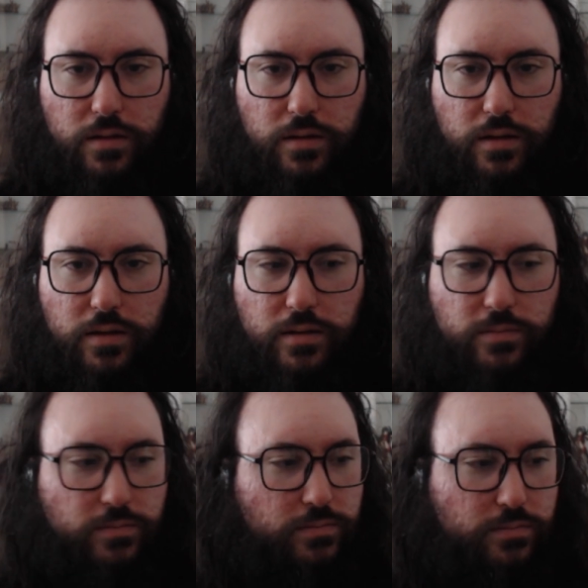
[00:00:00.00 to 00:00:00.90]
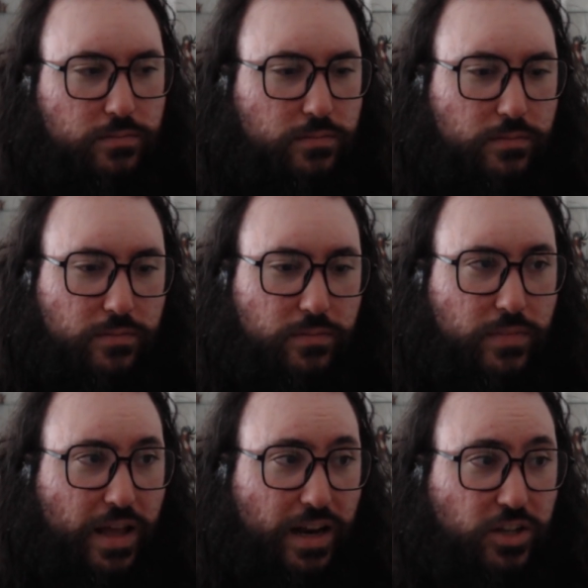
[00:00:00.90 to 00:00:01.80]
And
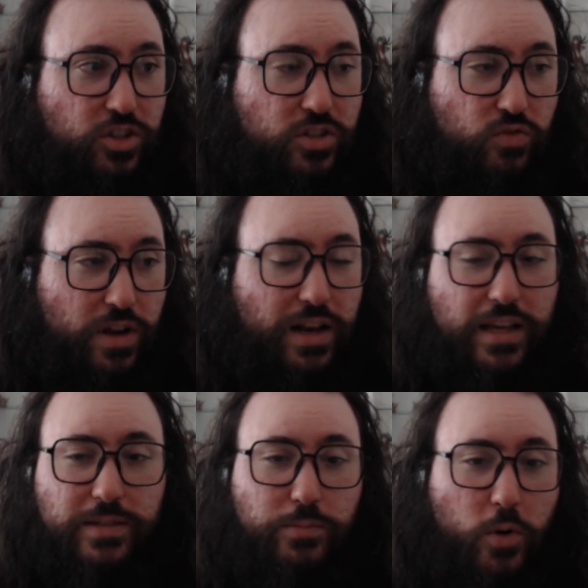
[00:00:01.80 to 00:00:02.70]
I just realized